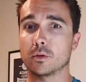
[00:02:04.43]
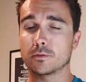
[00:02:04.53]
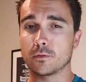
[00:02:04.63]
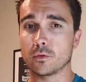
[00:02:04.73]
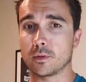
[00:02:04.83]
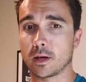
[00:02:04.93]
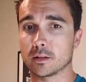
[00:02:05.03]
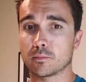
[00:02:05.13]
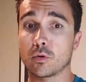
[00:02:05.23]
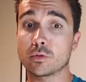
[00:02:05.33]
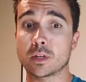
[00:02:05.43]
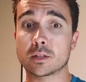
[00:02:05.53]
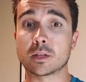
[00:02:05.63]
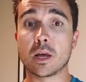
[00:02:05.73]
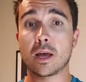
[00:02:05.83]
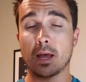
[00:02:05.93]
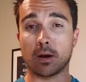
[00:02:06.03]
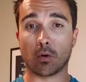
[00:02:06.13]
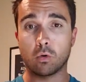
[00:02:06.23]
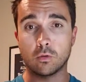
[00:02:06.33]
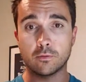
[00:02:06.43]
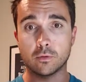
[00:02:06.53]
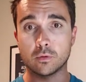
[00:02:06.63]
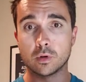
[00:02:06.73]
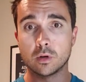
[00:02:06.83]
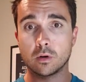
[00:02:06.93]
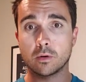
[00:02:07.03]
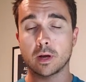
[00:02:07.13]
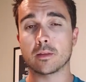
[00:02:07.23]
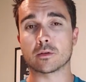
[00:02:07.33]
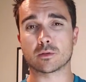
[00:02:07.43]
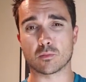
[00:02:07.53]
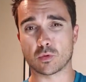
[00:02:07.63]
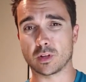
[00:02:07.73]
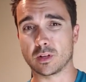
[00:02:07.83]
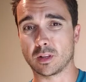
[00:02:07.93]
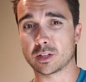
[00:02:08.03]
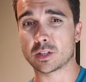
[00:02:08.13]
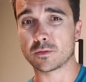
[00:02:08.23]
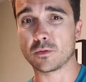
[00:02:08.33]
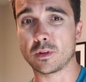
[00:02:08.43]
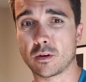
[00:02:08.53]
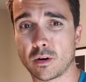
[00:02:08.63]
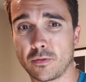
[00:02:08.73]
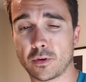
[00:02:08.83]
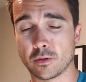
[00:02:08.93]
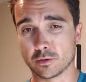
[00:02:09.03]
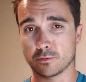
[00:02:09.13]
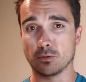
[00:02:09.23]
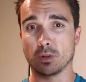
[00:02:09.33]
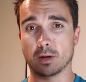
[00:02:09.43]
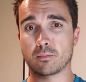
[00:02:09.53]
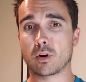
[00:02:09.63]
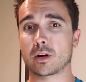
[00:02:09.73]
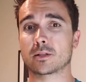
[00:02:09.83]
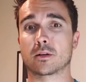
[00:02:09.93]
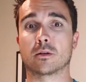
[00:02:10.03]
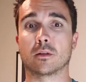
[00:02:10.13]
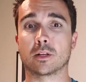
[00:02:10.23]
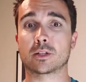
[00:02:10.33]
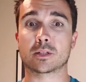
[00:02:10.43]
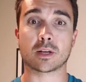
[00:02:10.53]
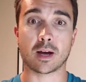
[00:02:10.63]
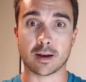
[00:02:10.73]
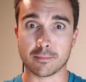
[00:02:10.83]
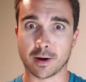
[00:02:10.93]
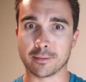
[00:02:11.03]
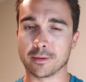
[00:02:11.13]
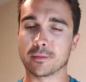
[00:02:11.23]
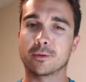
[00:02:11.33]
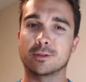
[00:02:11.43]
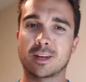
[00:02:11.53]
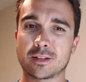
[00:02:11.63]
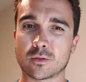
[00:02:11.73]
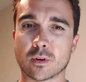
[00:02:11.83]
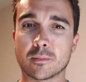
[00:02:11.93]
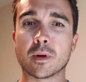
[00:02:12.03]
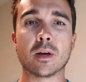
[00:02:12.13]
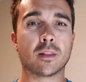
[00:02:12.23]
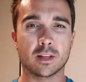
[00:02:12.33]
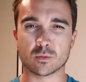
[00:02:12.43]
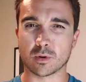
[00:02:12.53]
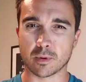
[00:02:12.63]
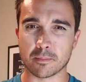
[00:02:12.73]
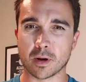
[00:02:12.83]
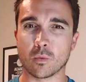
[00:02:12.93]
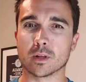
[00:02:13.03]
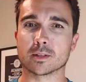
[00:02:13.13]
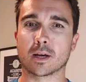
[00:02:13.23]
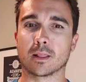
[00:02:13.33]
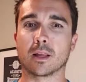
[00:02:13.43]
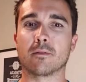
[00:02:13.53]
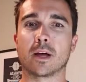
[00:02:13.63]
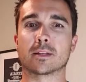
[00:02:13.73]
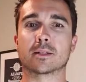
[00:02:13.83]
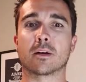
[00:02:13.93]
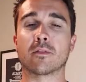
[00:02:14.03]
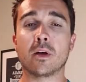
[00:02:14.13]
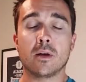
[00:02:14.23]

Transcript: There's food that is processed and whole food. Okay, there's some really delicious food that are out there. There's food-like products that are delicious. I buy one of them. There's ice cream. That's one of my big ones. I love that stuff.